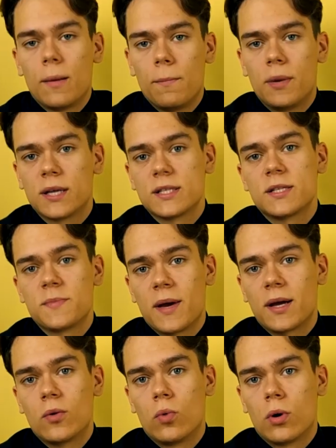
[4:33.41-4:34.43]
Because it's Mecha
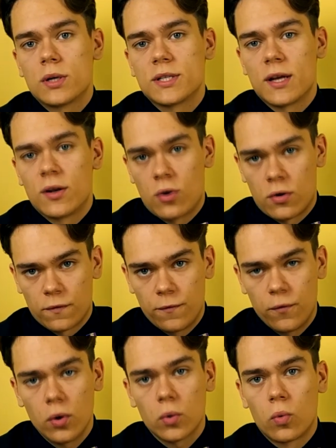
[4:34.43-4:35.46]
Quartz and not
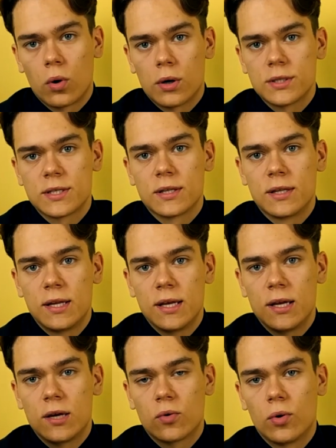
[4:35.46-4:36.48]
full quartz, the
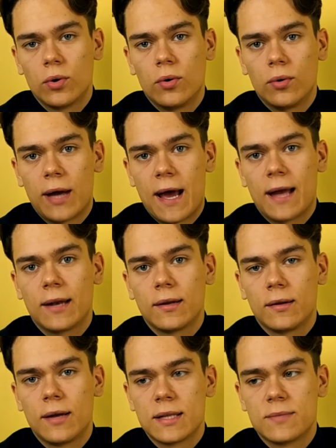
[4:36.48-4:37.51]
chrono hand
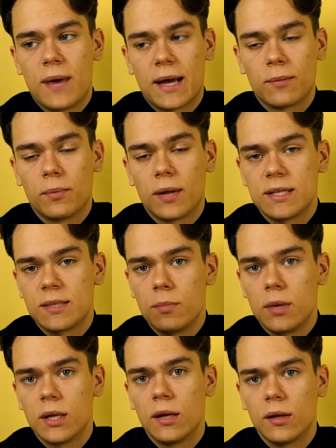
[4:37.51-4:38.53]
gets back in place
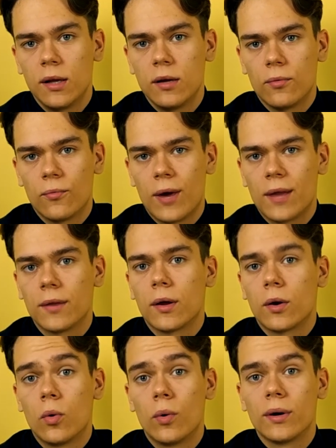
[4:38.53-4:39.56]
immediately rather than
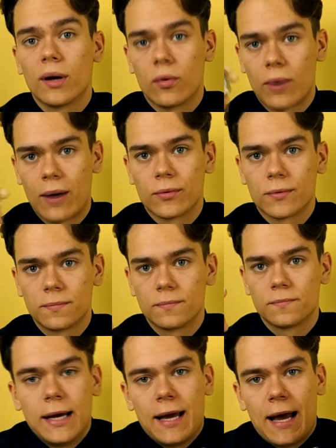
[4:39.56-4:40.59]
going around.
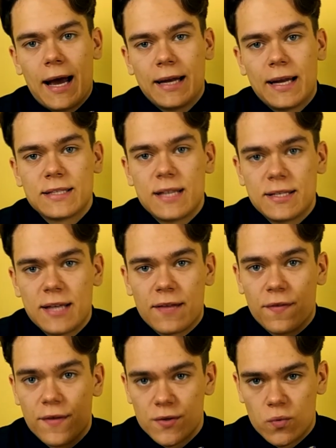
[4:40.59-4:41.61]
And as I said,
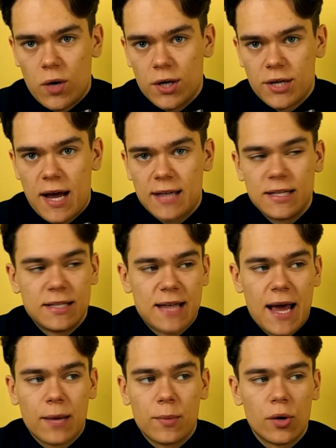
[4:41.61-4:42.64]
this watch has a
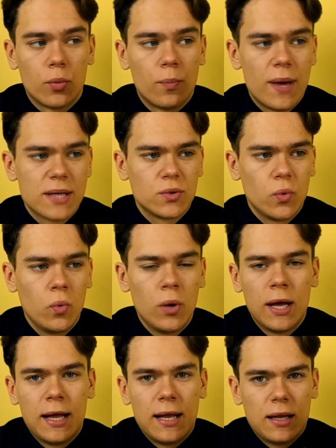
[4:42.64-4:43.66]
tachymeter bezel.
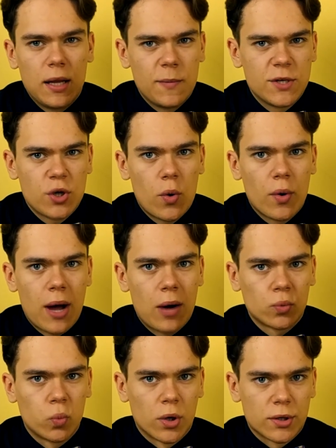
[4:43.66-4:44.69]
Let me show you how it
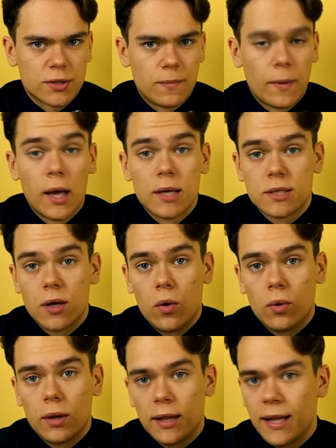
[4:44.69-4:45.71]
works. So
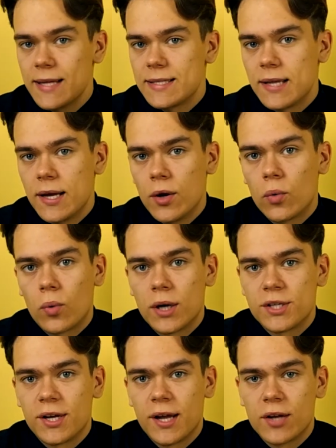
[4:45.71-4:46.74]
let's say you're
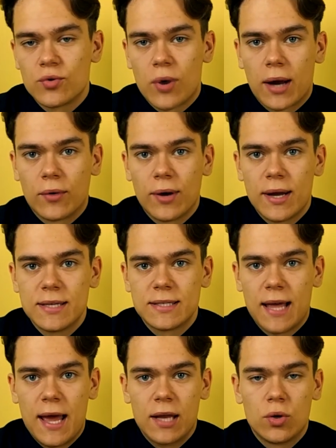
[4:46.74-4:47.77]
watching a drag race
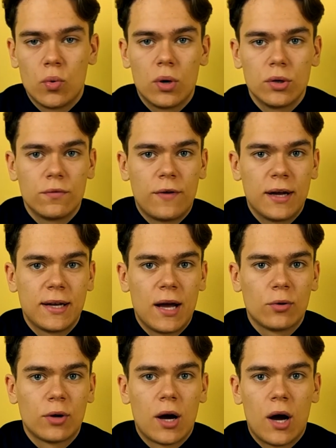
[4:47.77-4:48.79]
and you want to find
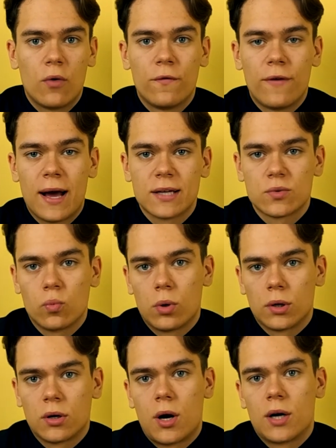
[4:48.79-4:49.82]
out how fast one
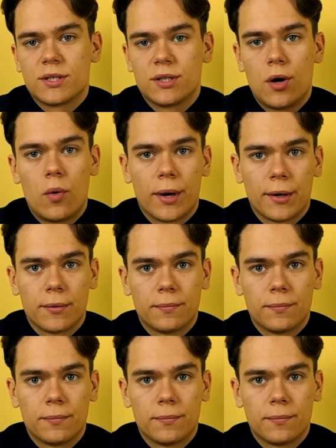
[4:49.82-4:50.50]
car is going.